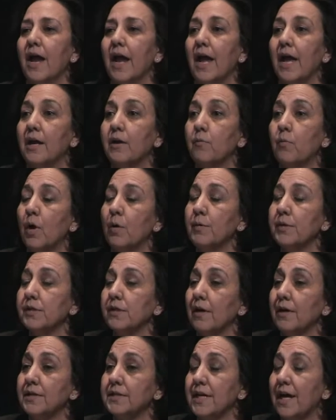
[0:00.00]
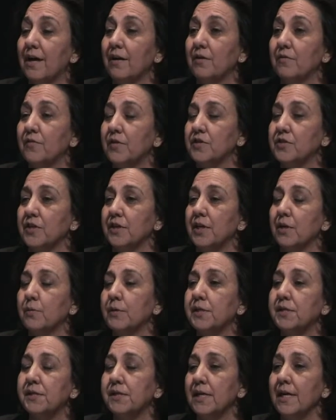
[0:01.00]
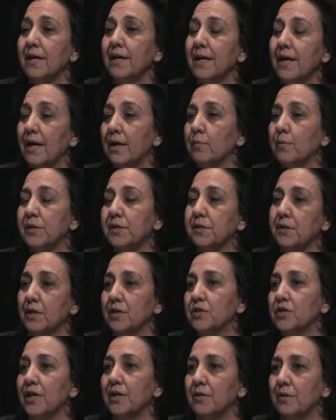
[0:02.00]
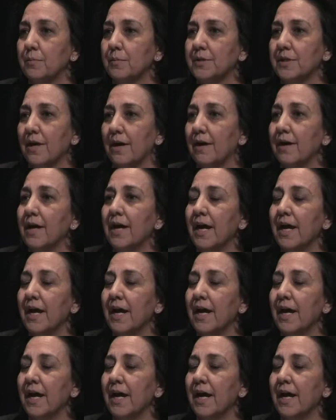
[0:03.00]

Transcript: And what was on television? It was CNN with Sanjay Gupta,